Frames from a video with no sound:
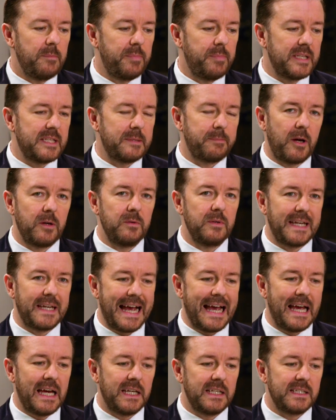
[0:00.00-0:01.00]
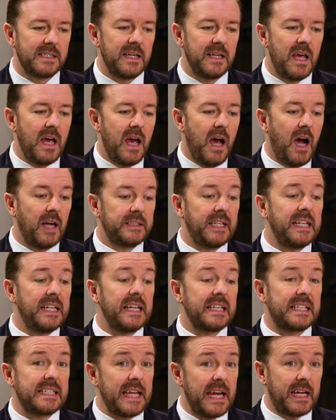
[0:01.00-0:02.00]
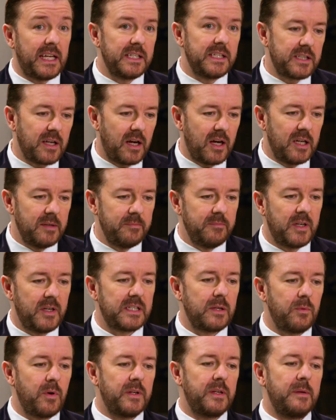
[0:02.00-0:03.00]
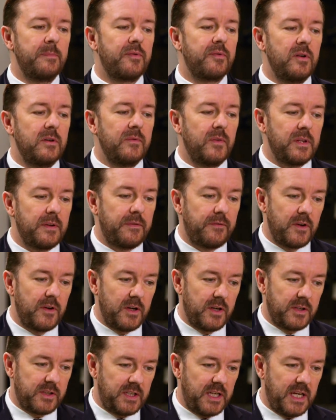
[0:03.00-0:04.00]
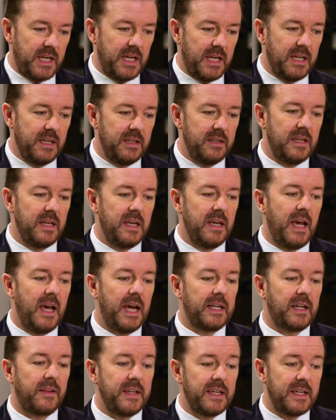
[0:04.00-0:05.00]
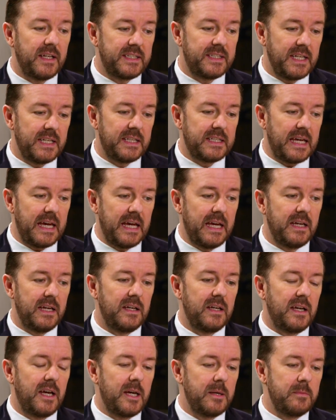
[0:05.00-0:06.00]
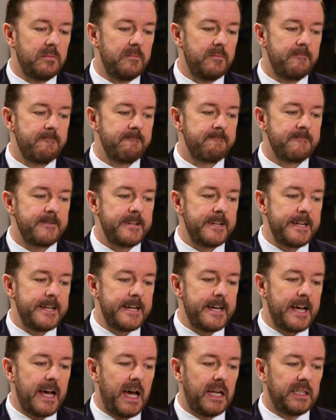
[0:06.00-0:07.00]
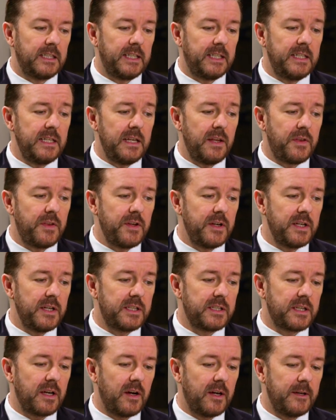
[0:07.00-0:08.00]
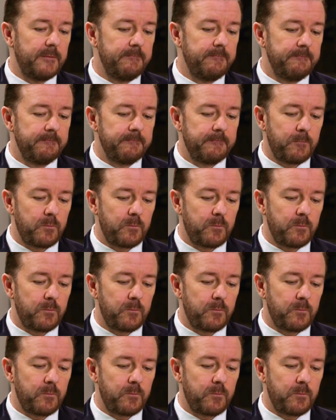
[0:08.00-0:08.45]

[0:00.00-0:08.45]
bespoke gags. I did it a second time because I wanted to improve on the first year, and I think I did that. And I did it a third time.